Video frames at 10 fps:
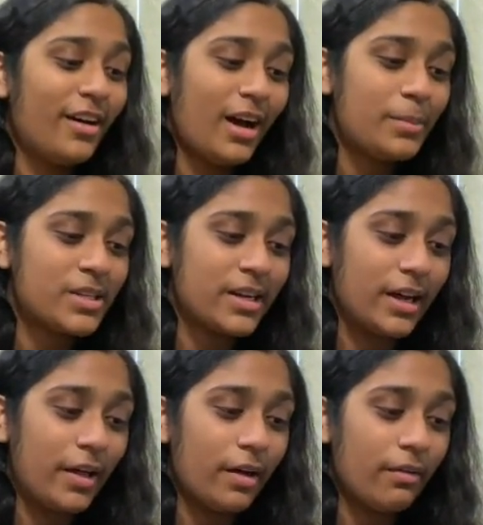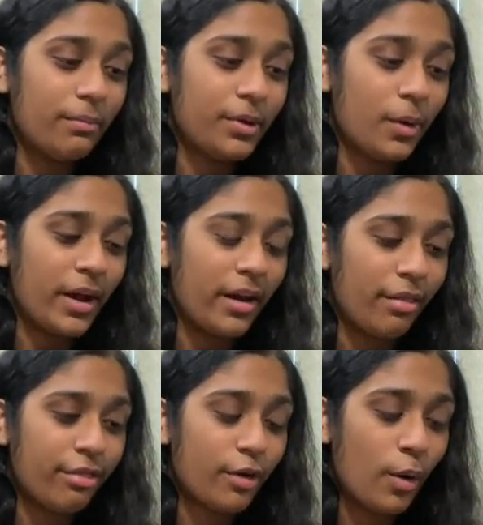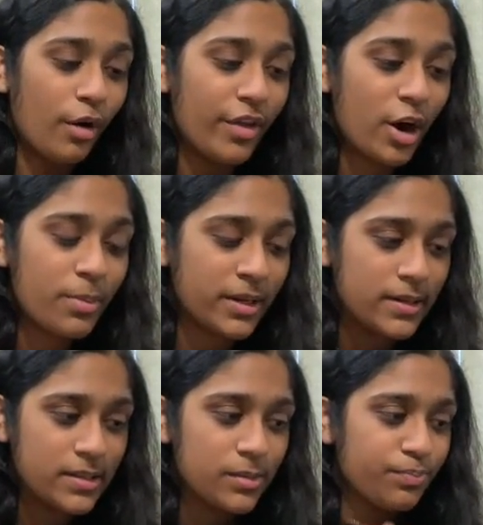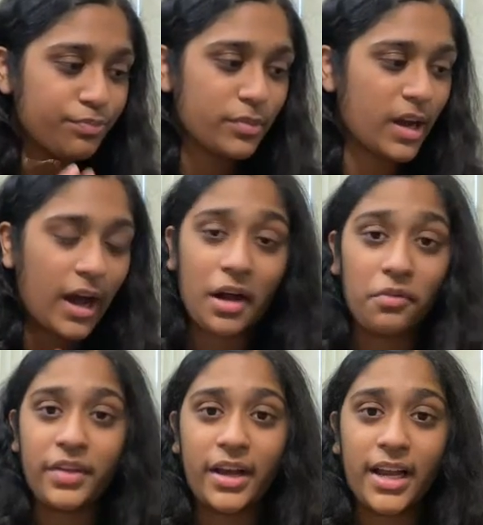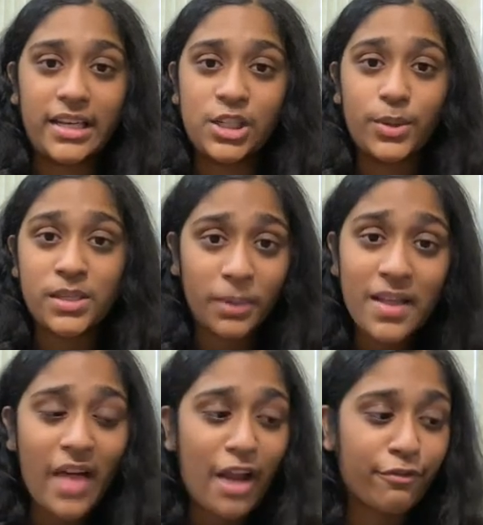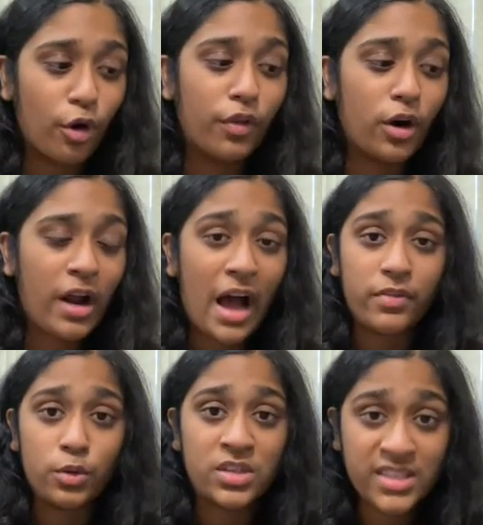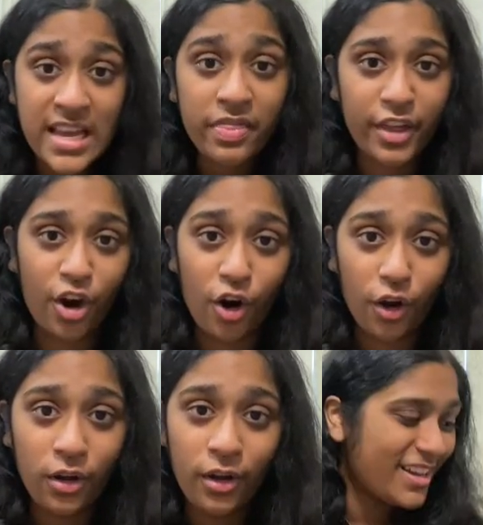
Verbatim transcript: I'm just gonna go ahead and throw her there because I don't think I need to explain that further. Have you seen the girl?